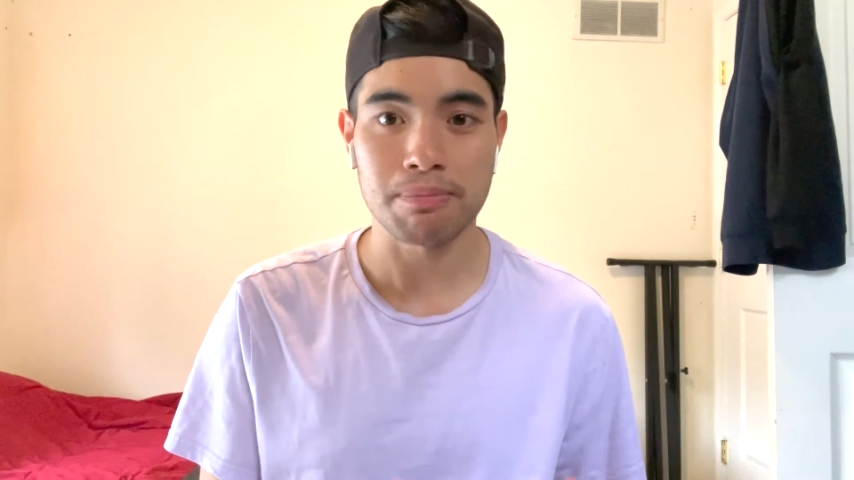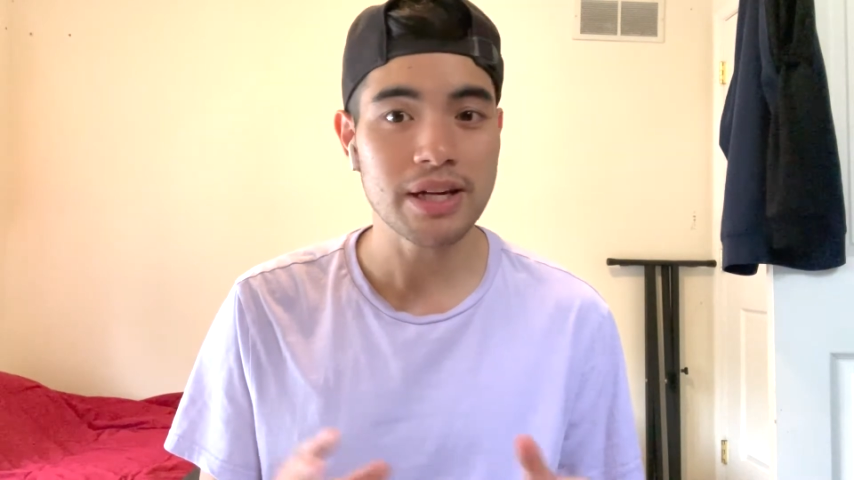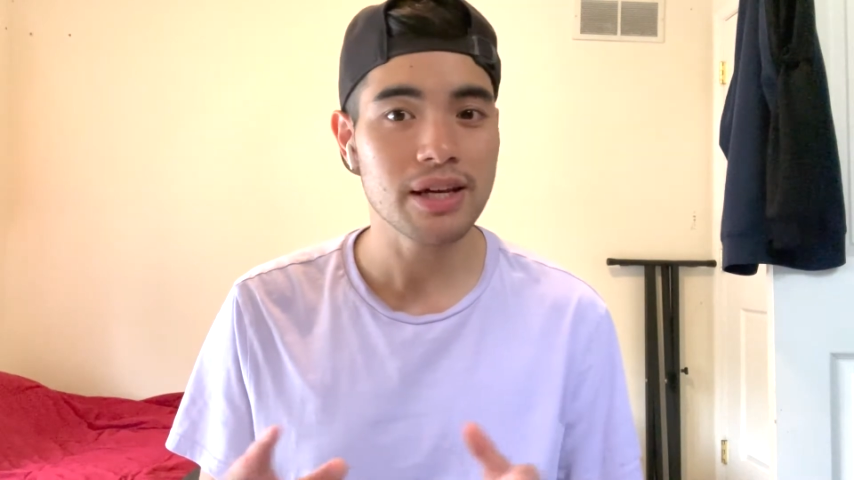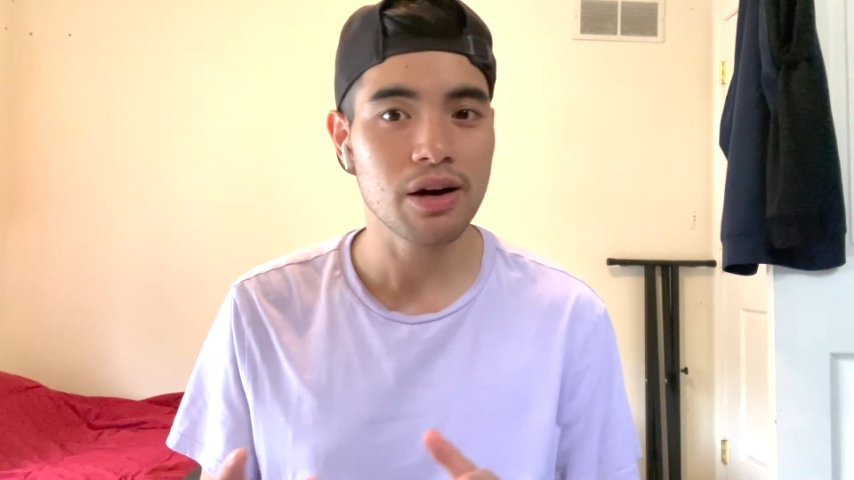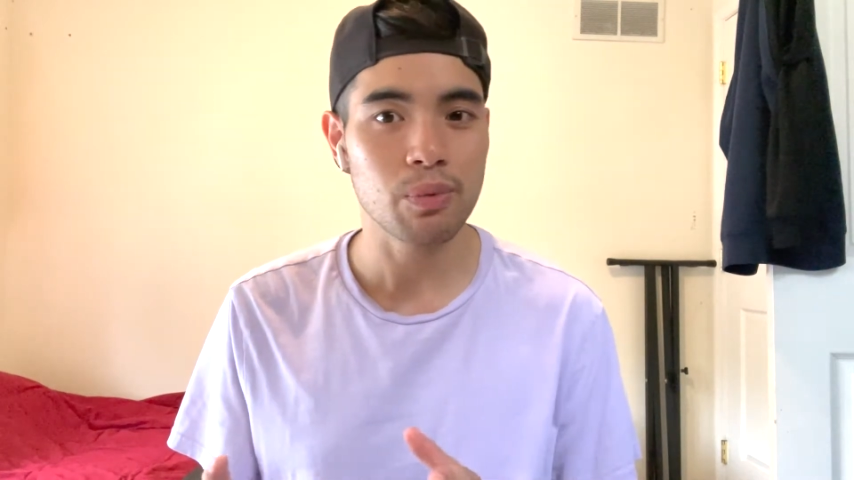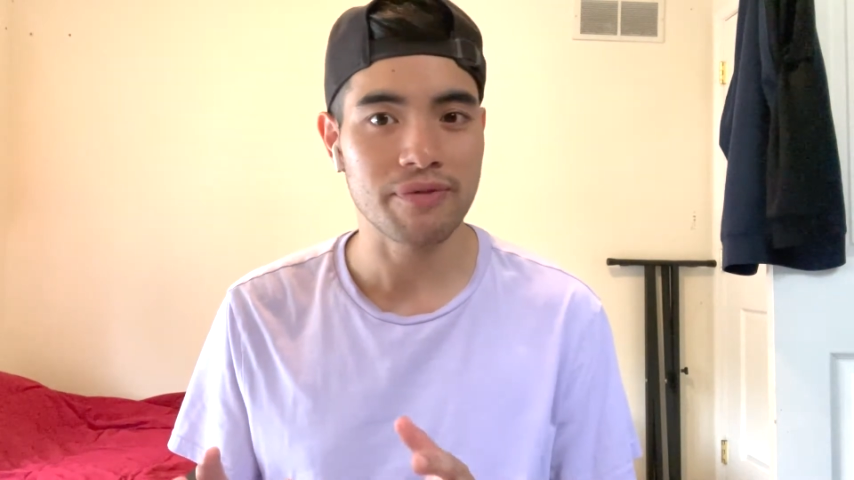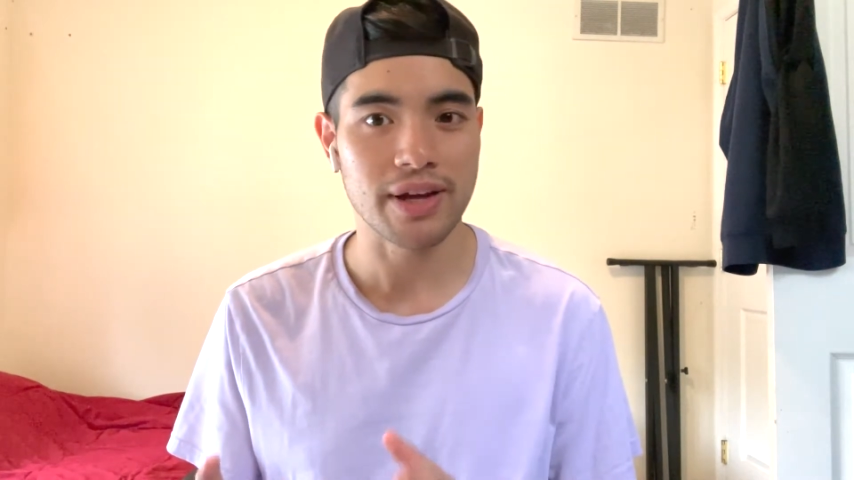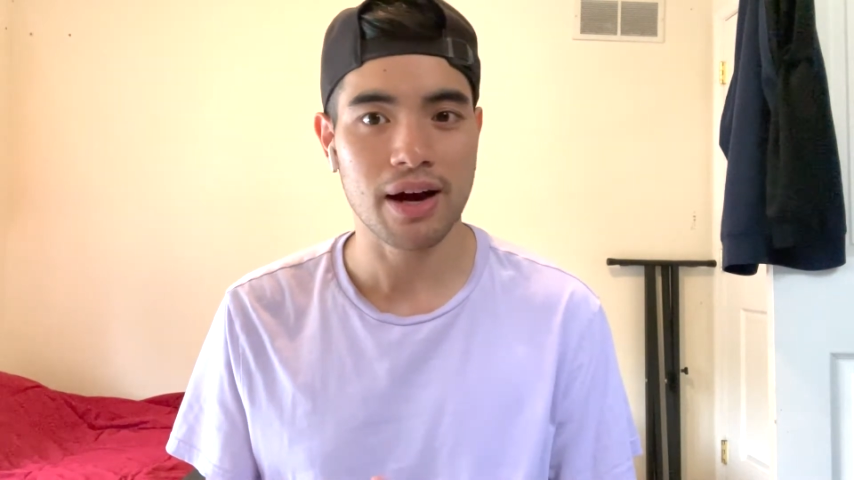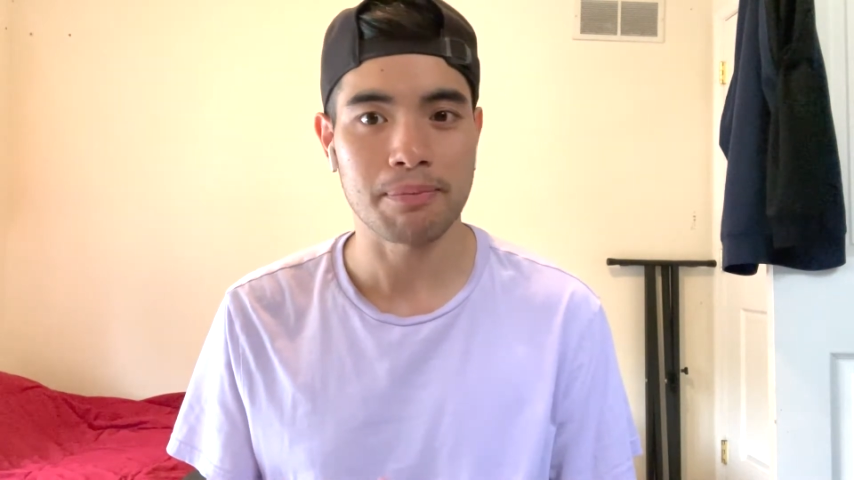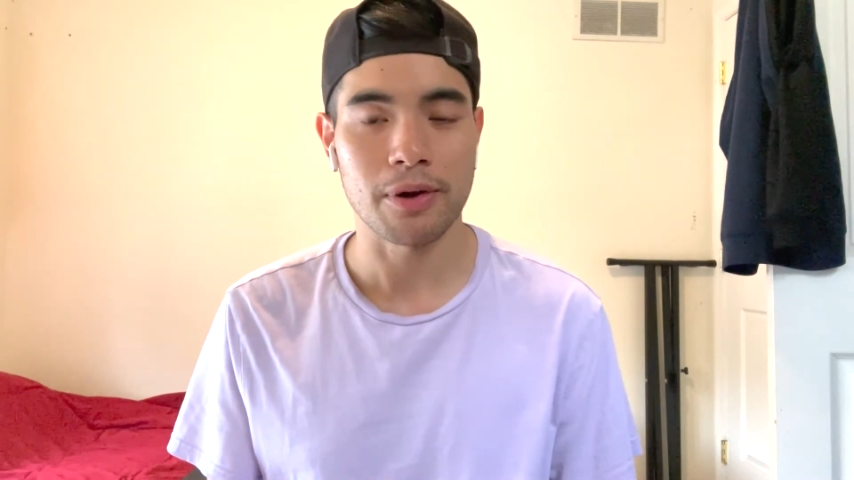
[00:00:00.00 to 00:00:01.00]
meeting up with
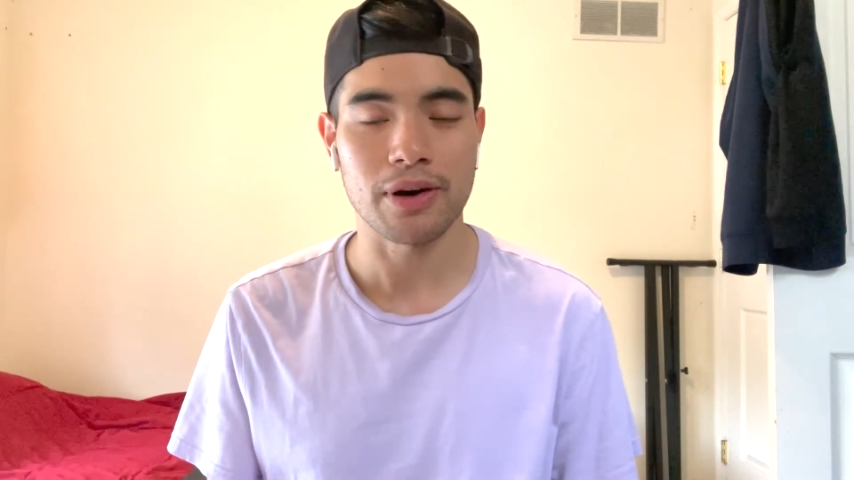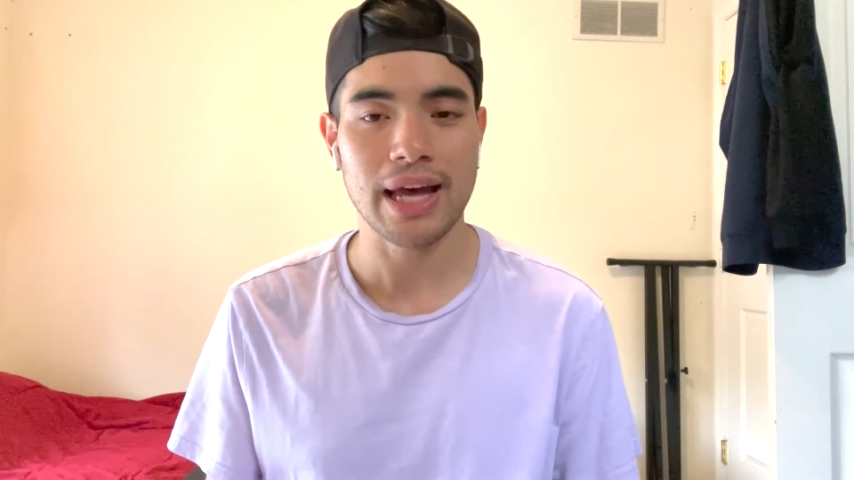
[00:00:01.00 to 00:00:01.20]
Yangmyeong